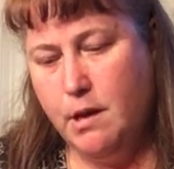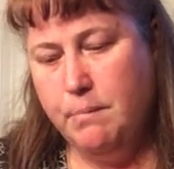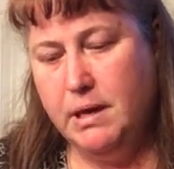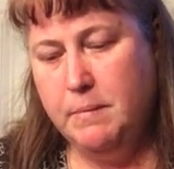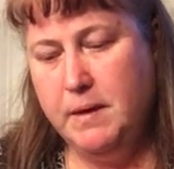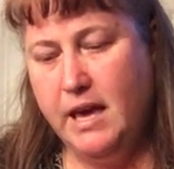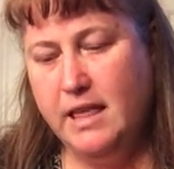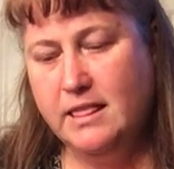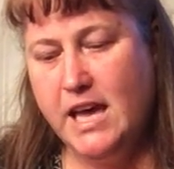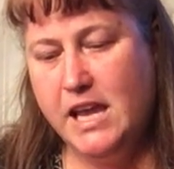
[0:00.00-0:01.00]

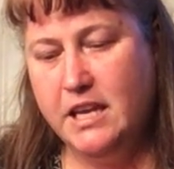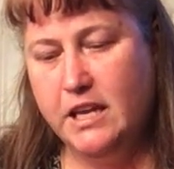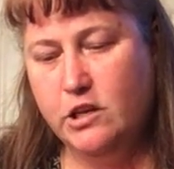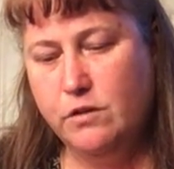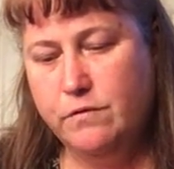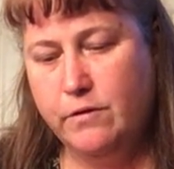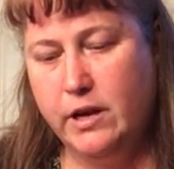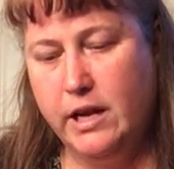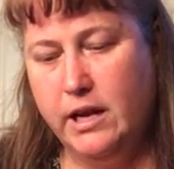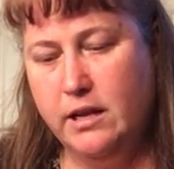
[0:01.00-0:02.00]
BPA lead and nickel
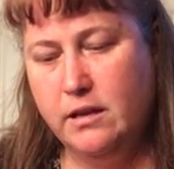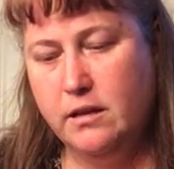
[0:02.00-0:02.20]
free,